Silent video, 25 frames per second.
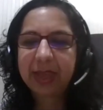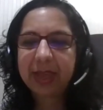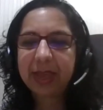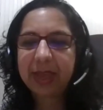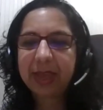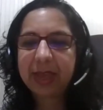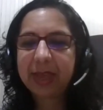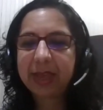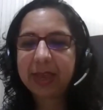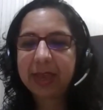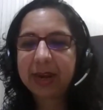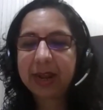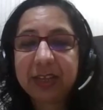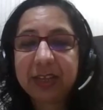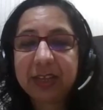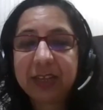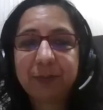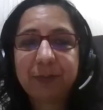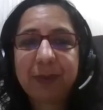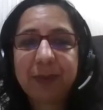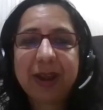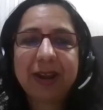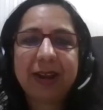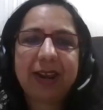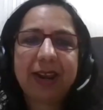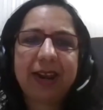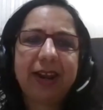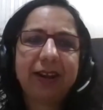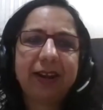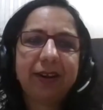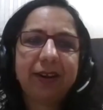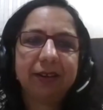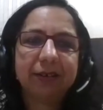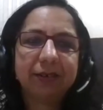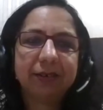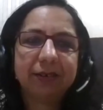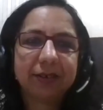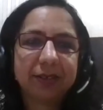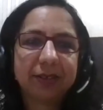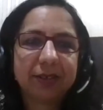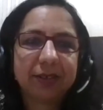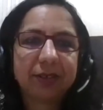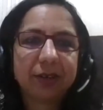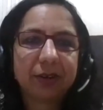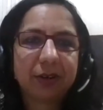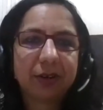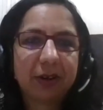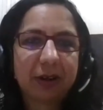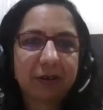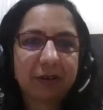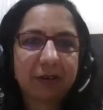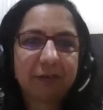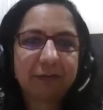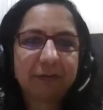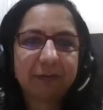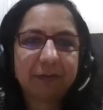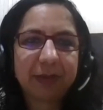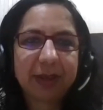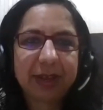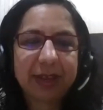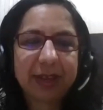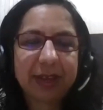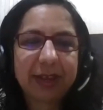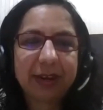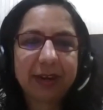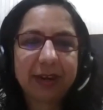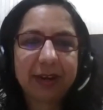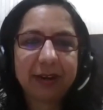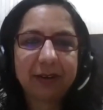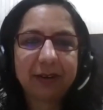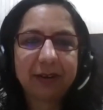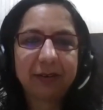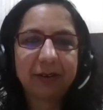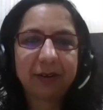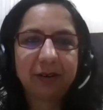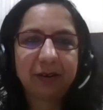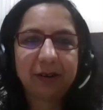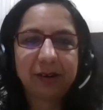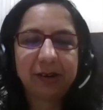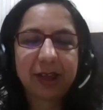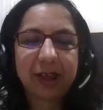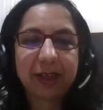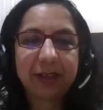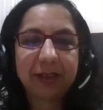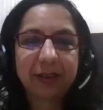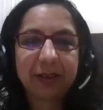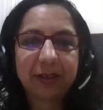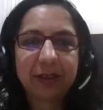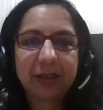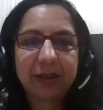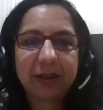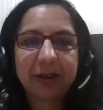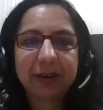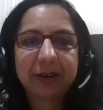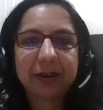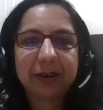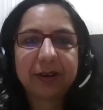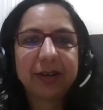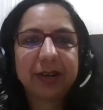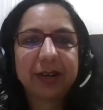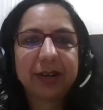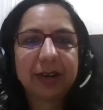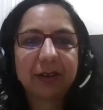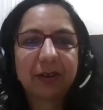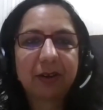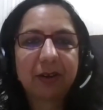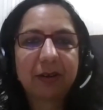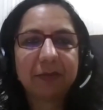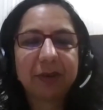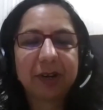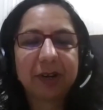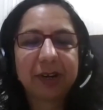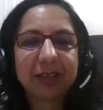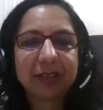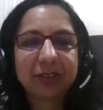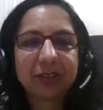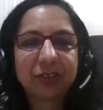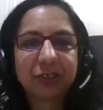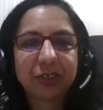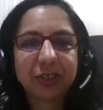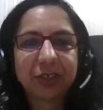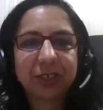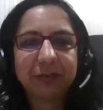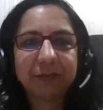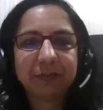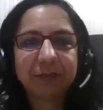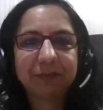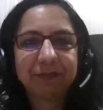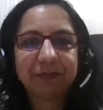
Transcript: And spent 8 years, out of my entire career in telecom industry.